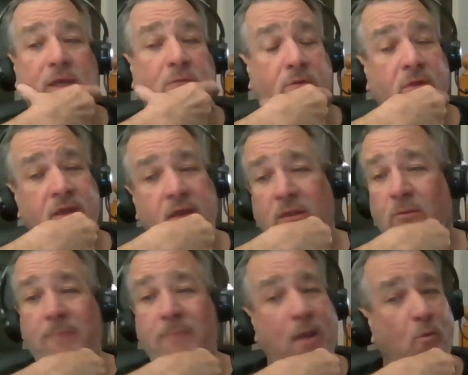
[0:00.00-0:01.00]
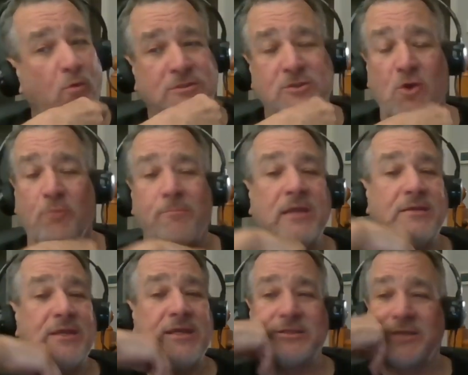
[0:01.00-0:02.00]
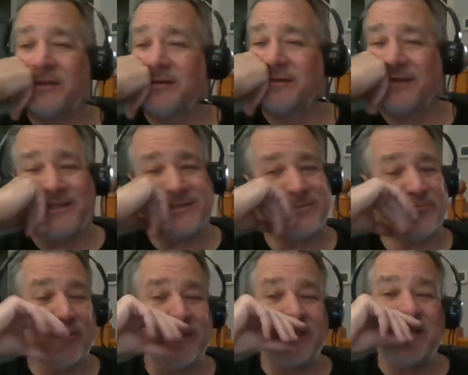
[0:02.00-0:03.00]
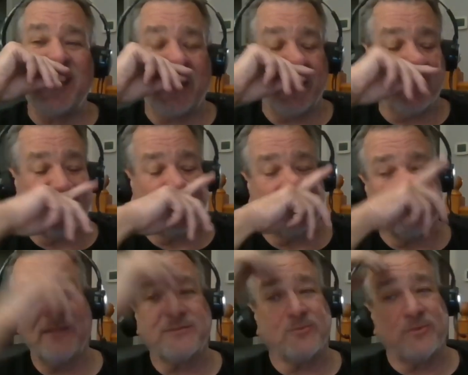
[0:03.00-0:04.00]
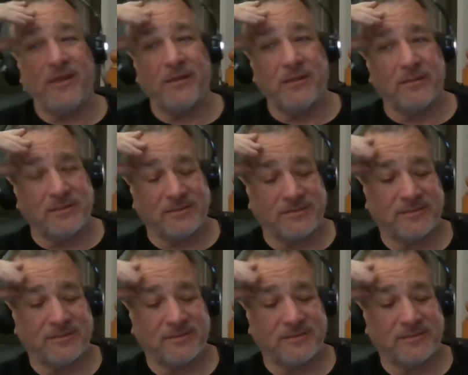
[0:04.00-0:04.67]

We're so mean to each other. It's ridiculous. It's ridiculous.